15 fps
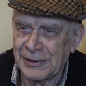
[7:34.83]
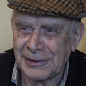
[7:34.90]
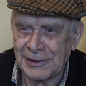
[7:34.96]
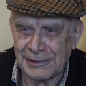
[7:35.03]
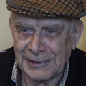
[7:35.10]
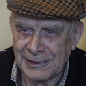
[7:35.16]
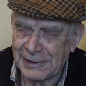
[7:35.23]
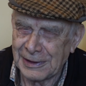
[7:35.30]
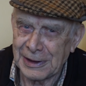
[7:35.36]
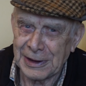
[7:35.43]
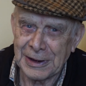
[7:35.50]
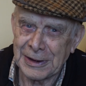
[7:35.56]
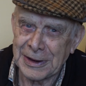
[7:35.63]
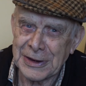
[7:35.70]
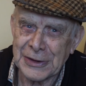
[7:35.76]
He
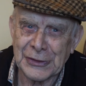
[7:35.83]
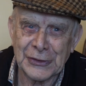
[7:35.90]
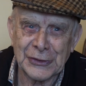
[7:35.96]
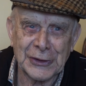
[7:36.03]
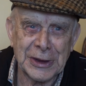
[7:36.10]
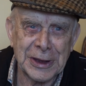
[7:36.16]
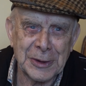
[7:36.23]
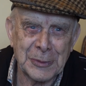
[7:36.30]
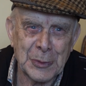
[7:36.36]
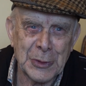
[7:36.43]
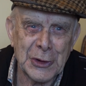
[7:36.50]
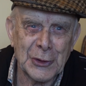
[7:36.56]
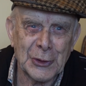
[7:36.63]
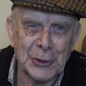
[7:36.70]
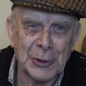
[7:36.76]
says, I had
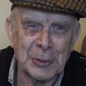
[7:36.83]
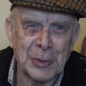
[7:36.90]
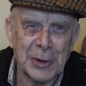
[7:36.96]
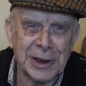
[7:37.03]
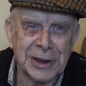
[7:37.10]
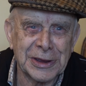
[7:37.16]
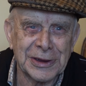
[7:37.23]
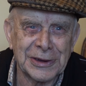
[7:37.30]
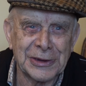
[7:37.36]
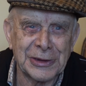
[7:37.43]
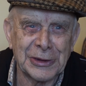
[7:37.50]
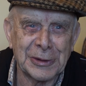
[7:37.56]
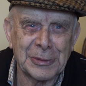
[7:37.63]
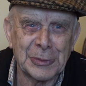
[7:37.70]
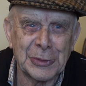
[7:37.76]
my own back
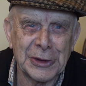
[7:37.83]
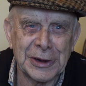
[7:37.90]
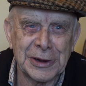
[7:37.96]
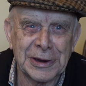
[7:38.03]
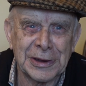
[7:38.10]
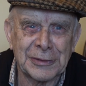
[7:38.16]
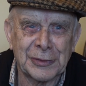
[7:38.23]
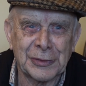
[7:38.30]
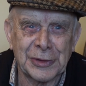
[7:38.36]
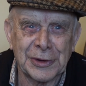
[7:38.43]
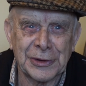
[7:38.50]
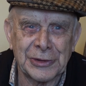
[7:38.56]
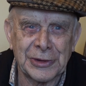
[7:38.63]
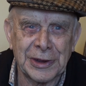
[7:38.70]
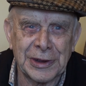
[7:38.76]
on them then
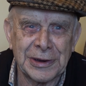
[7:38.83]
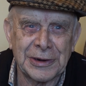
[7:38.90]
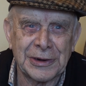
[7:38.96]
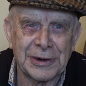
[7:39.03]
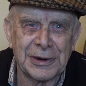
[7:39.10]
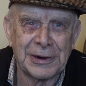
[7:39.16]
after that.